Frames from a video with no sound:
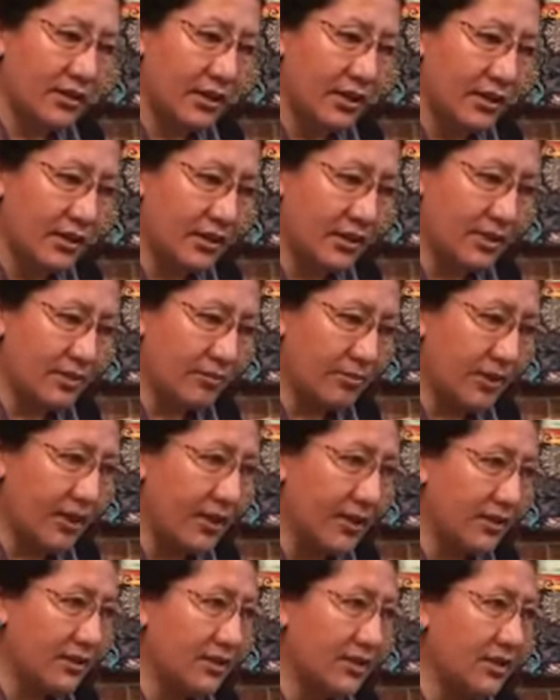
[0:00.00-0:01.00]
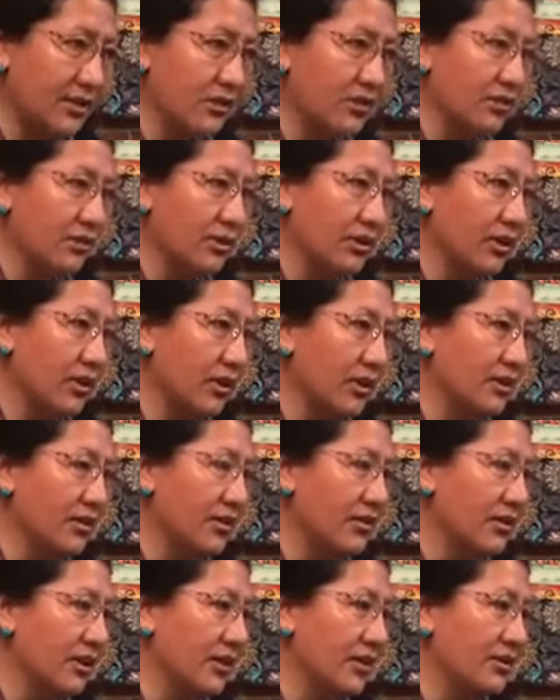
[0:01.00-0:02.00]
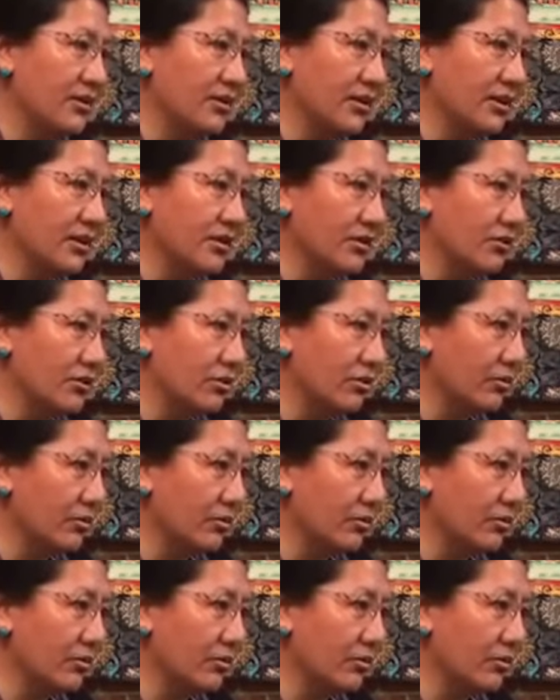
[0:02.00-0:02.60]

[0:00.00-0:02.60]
And the spicy or the hot taste is